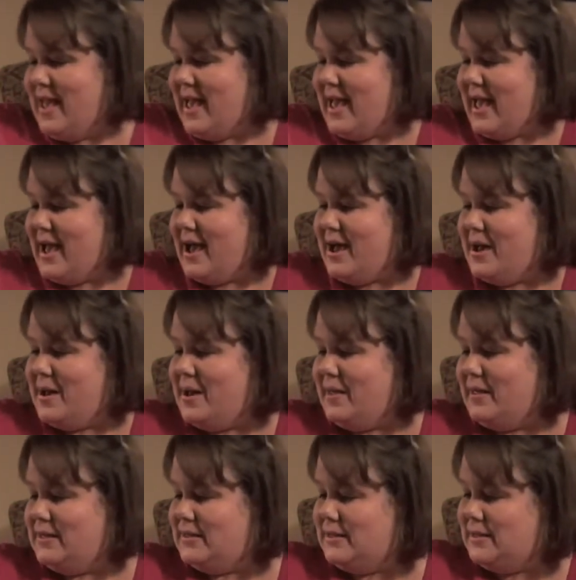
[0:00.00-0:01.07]

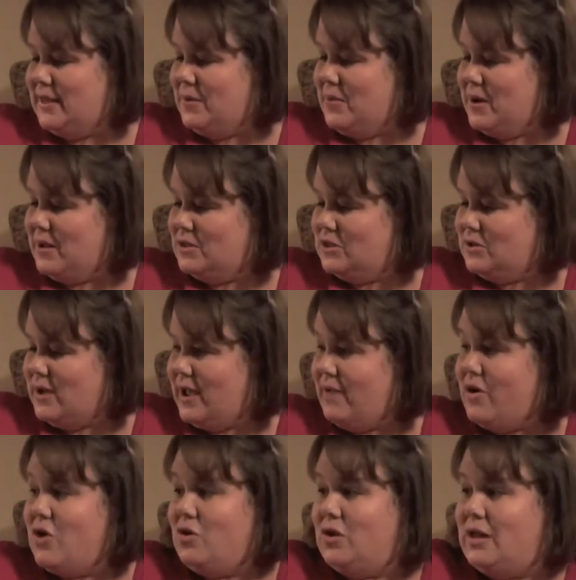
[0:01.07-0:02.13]
Let's see, what else do I have?
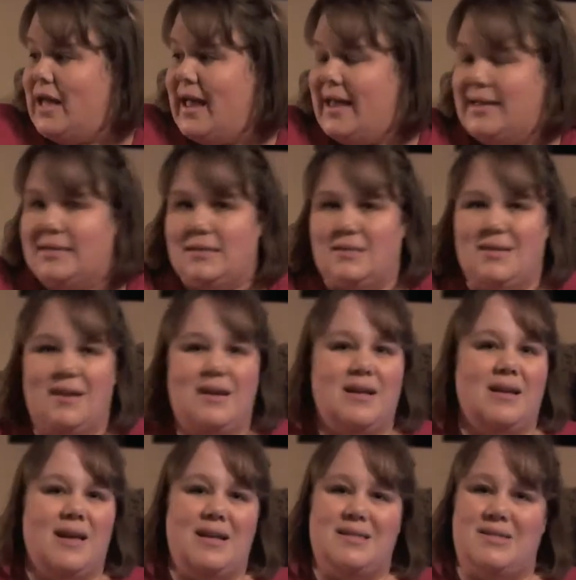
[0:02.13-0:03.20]
Oh, lights.
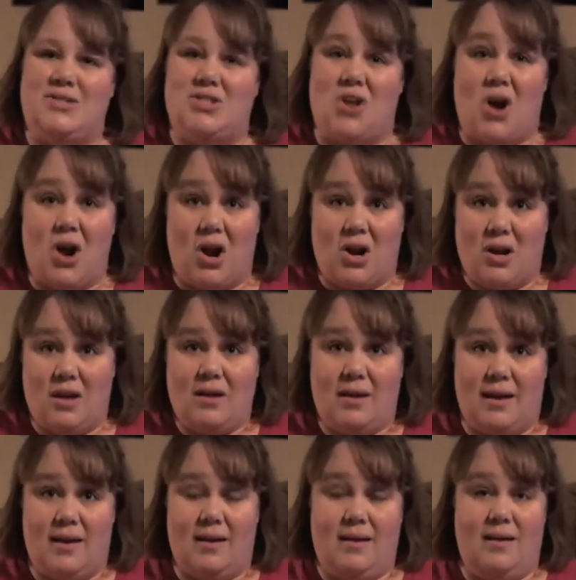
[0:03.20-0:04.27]
It gets dark
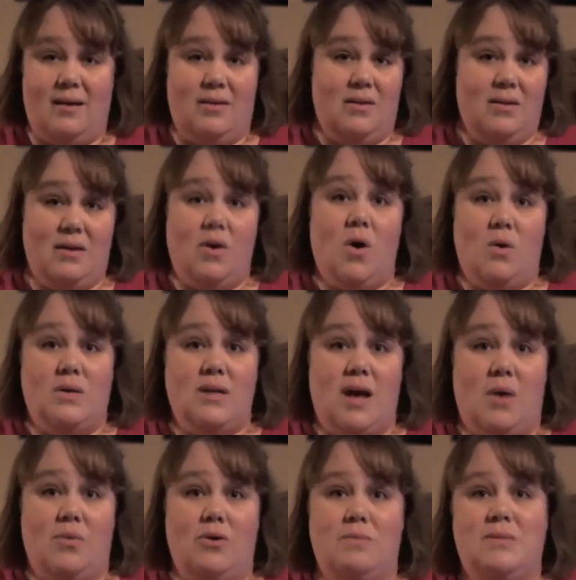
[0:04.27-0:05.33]
in
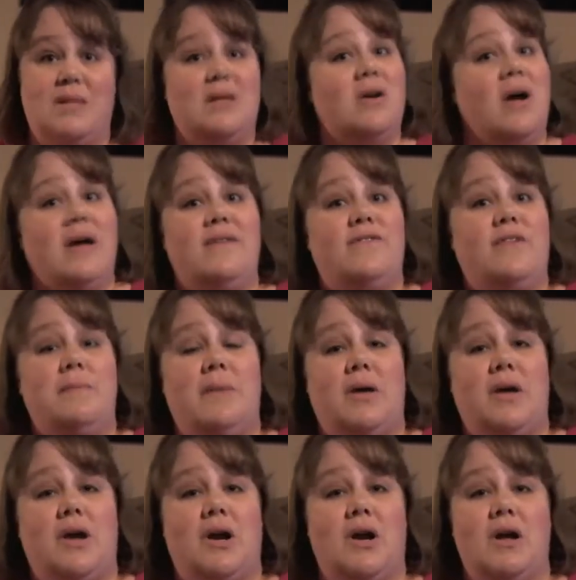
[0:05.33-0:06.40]
hotel rooms and they're
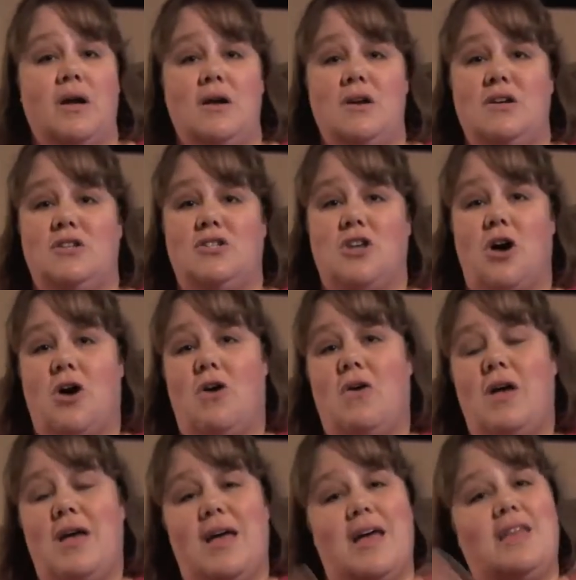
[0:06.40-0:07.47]
unfamiliar. So
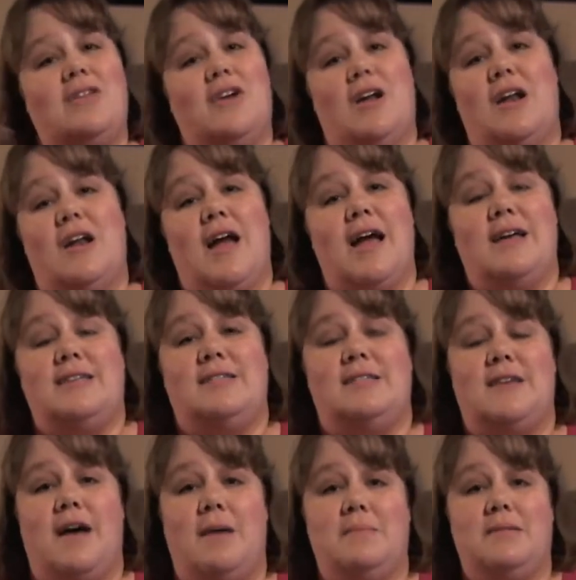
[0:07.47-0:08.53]
either a nice
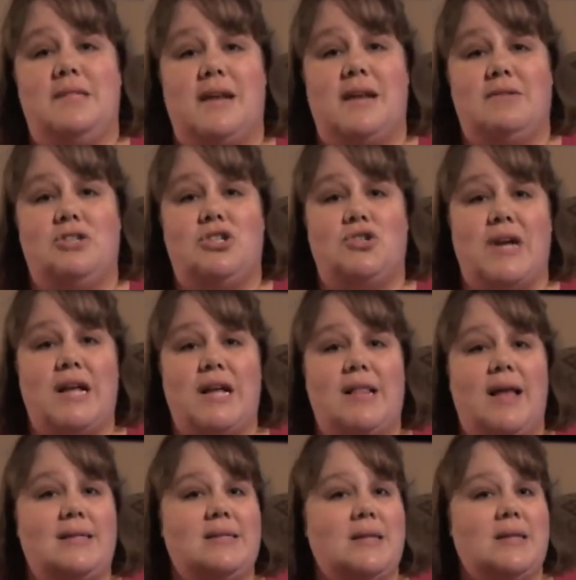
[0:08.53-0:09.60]
set of string
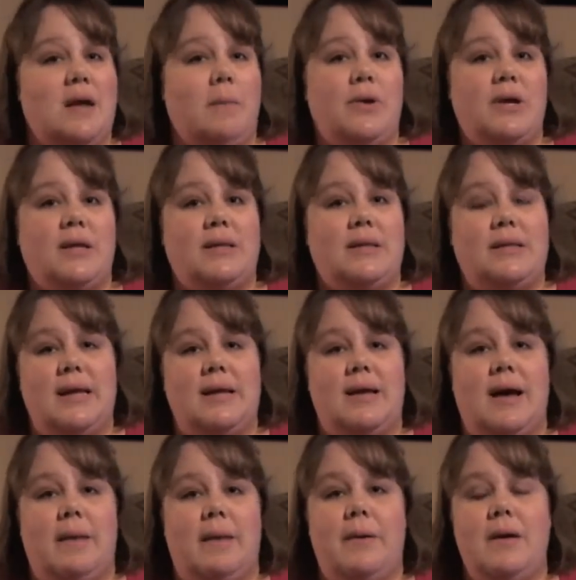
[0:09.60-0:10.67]
lights, and I'll put a link
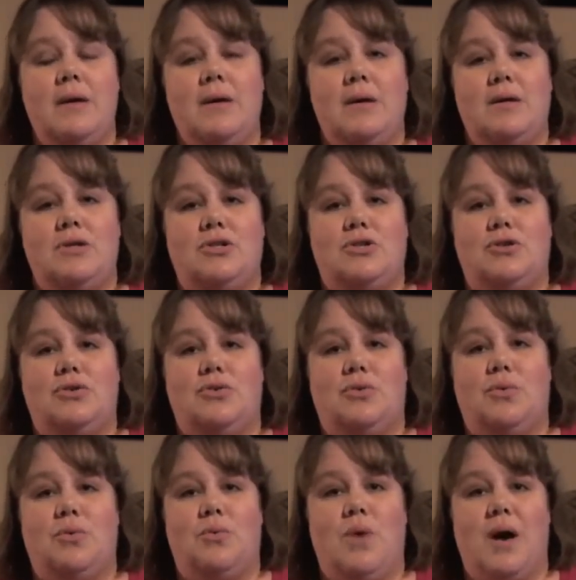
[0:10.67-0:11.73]
up to
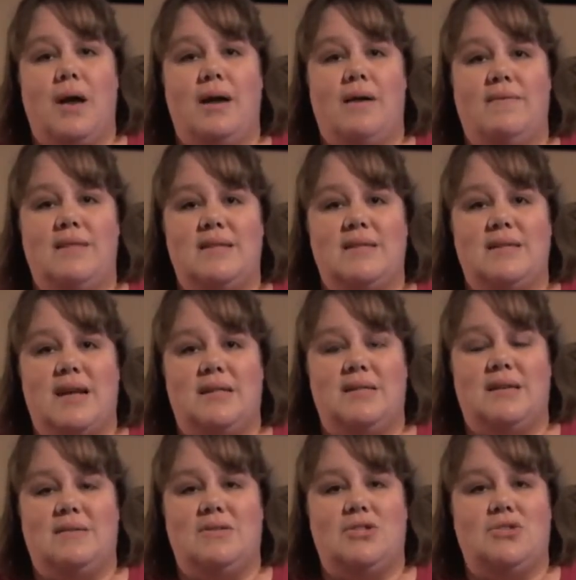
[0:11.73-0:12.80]
one of the
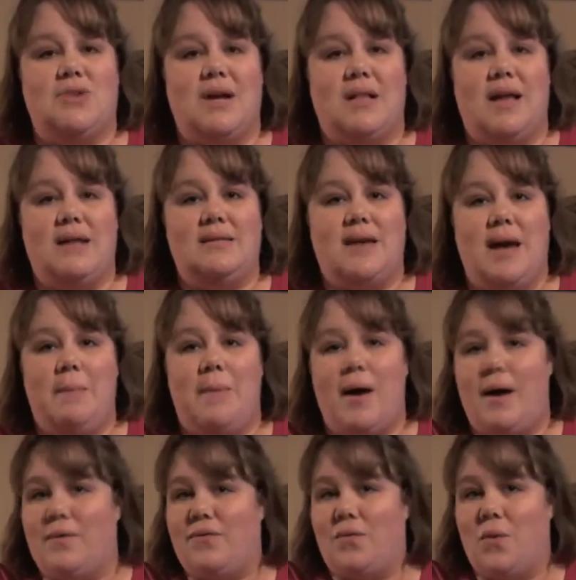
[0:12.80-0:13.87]
sets of string lights I
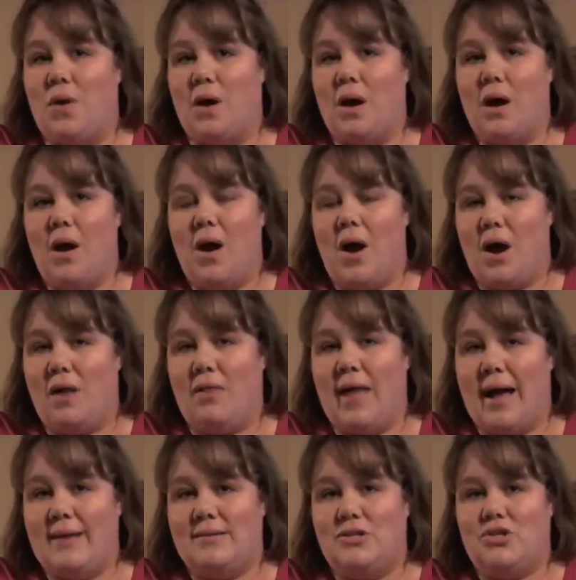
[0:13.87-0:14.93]
bought for our
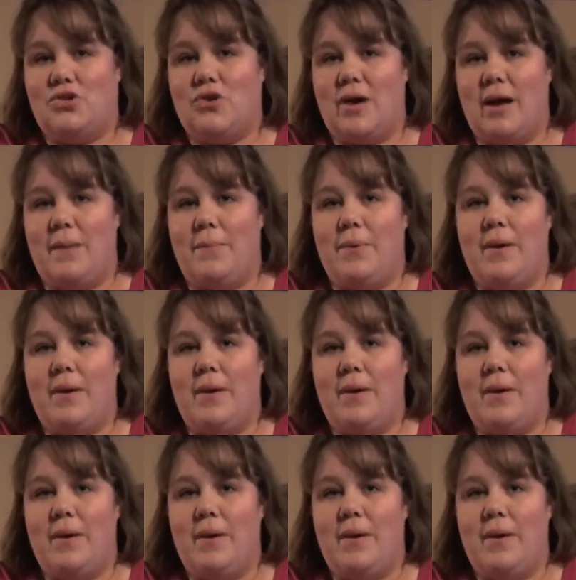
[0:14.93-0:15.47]
last trip.